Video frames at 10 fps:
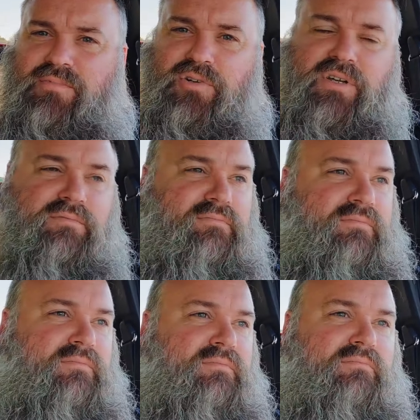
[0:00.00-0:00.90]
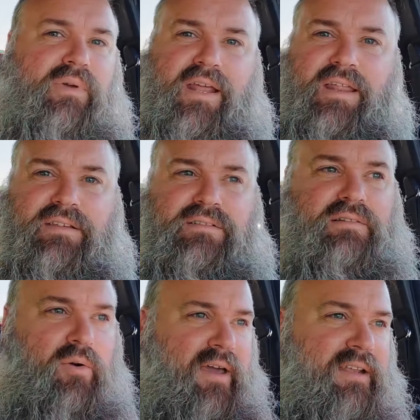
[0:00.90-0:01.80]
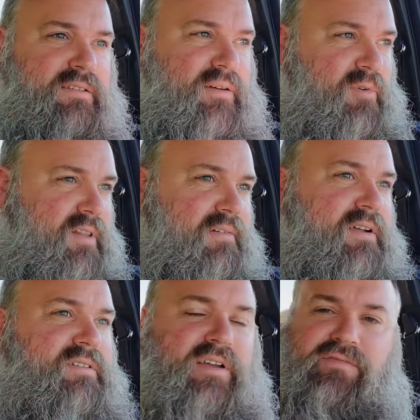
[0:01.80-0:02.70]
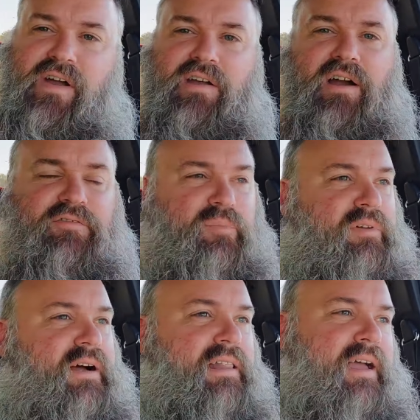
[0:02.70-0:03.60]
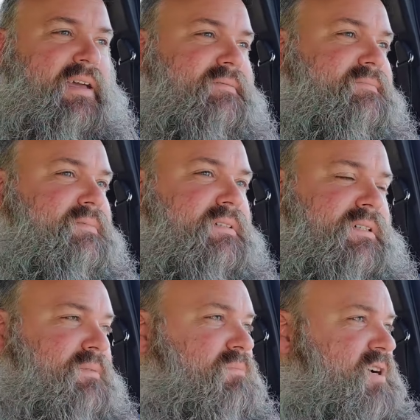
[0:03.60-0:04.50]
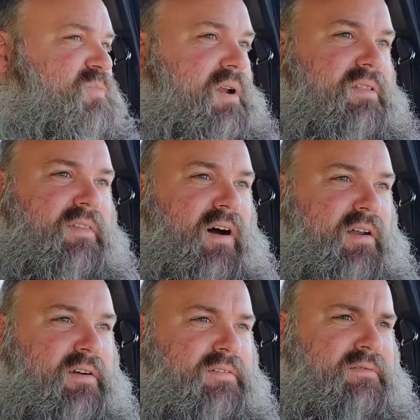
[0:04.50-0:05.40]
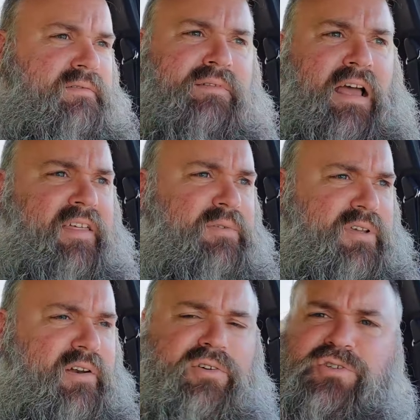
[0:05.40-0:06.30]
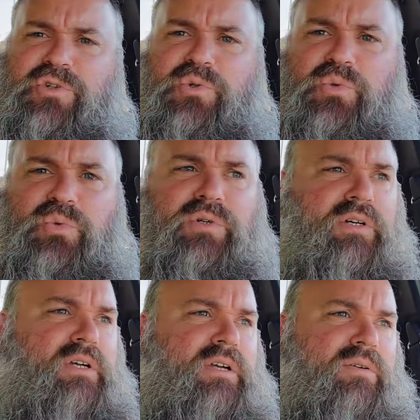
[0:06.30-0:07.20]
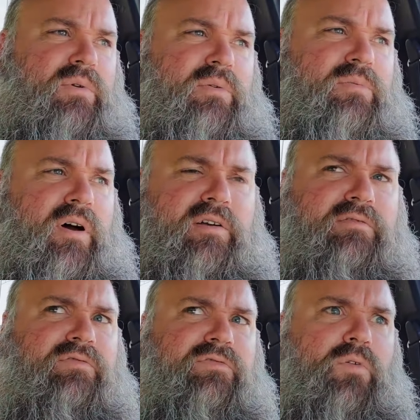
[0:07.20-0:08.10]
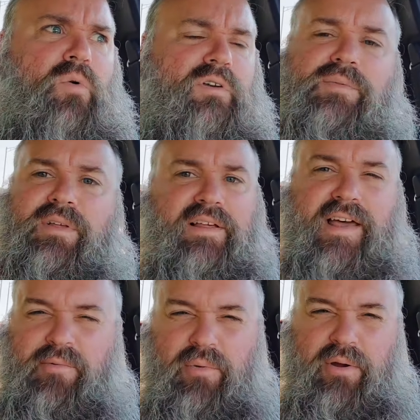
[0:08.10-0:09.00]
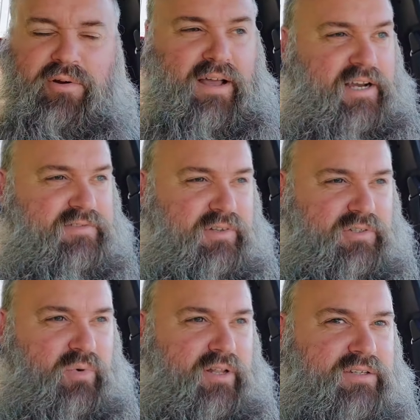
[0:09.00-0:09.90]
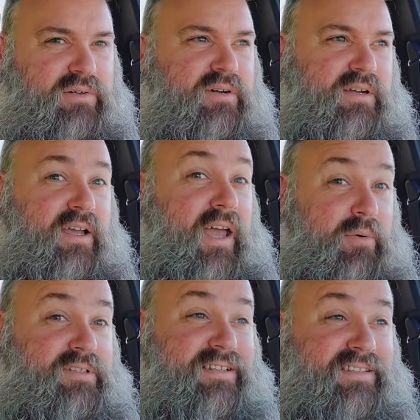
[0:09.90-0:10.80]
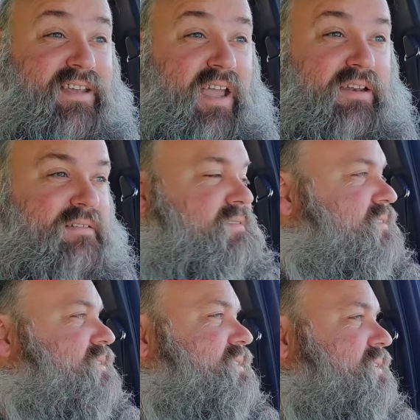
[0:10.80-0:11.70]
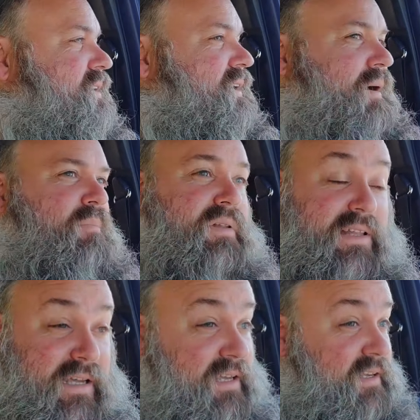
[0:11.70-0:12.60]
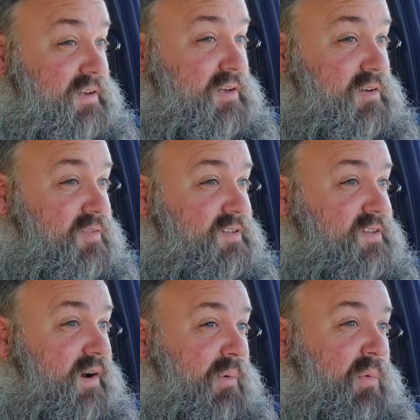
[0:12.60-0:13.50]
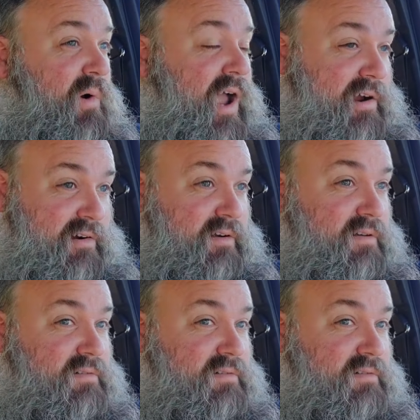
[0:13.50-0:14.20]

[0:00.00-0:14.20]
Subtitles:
or so. Mid-80s, low-80s, somewhere in that range. Very comfortable. I like it. Much better than the 100 and, I think it was 102, 104, something like that when we were in Nashville on 22. It was insane. I believe it set a record